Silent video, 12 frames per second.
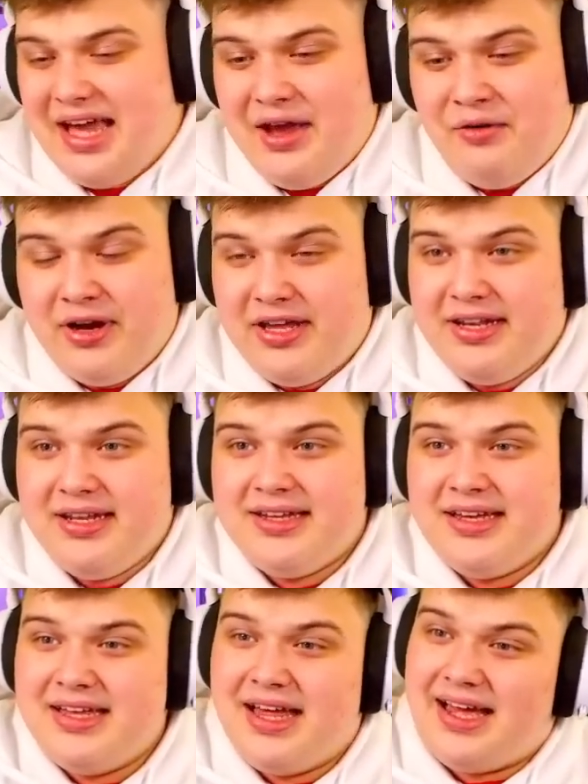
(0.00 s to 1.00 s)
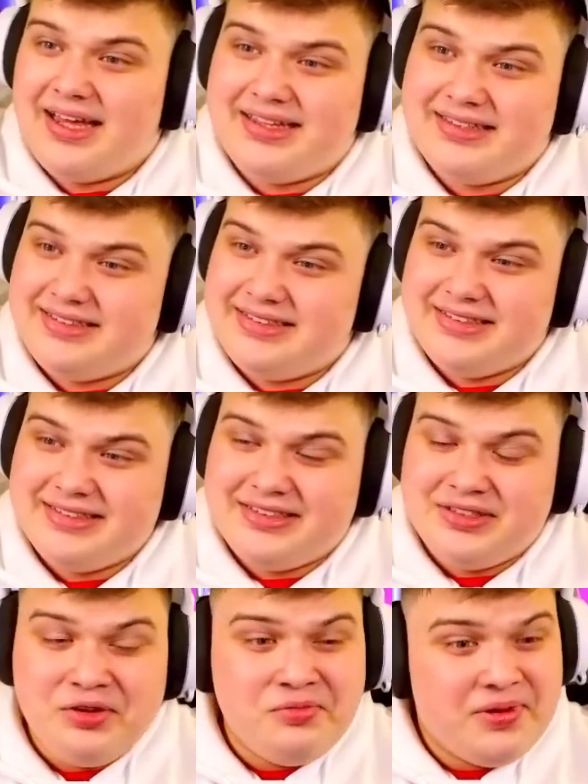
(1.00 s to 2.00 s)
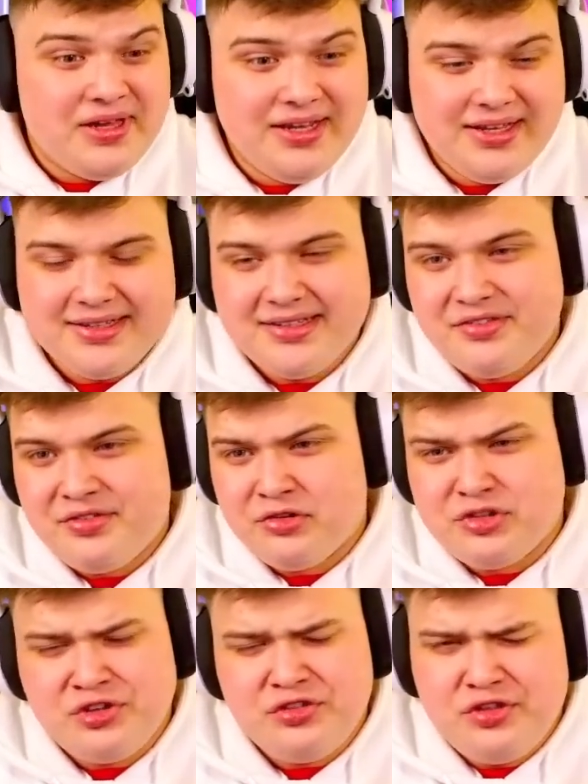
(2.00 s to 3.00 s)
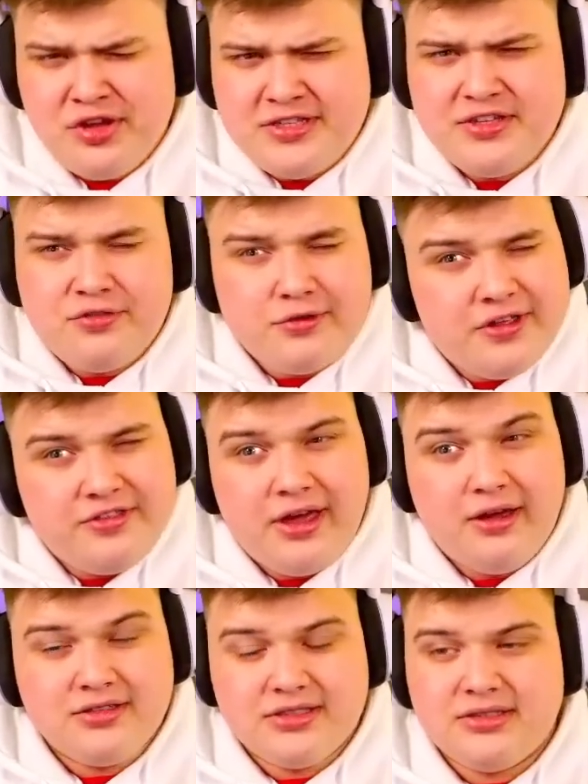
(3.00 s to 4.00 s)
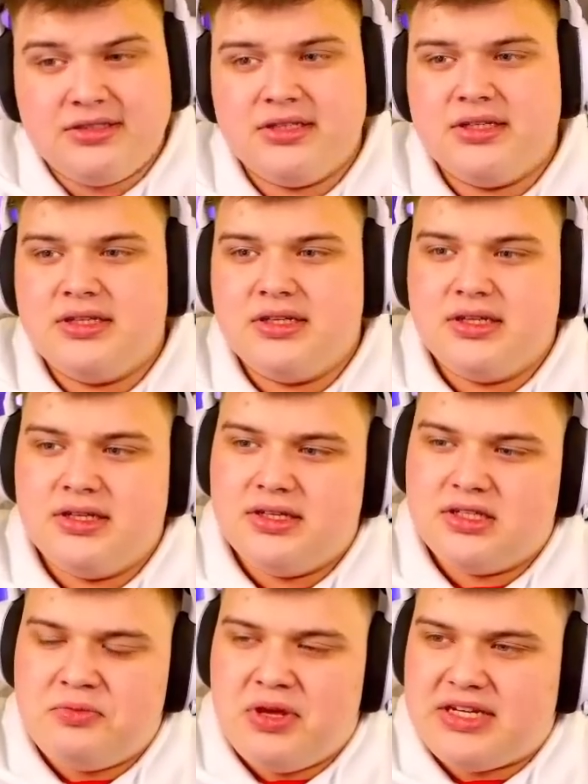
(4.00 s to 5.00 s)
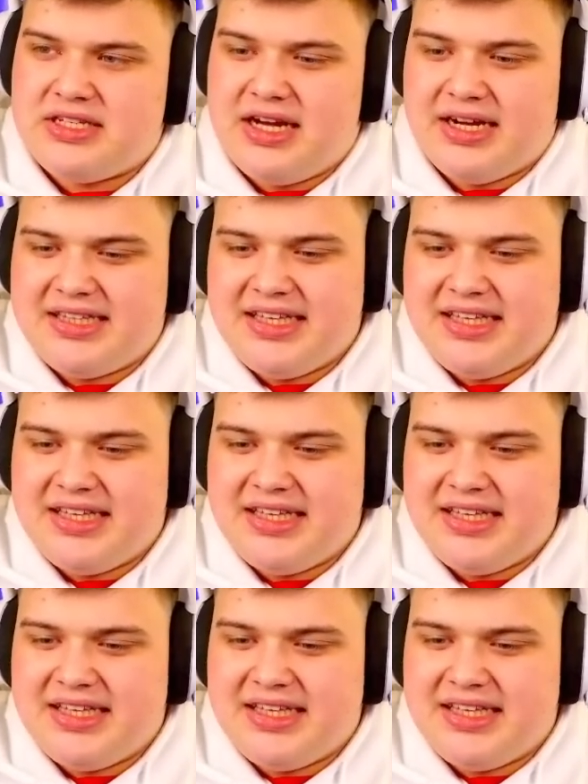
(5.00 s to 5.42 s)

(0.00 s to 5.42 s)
win, like stupid. 133,000, the exact.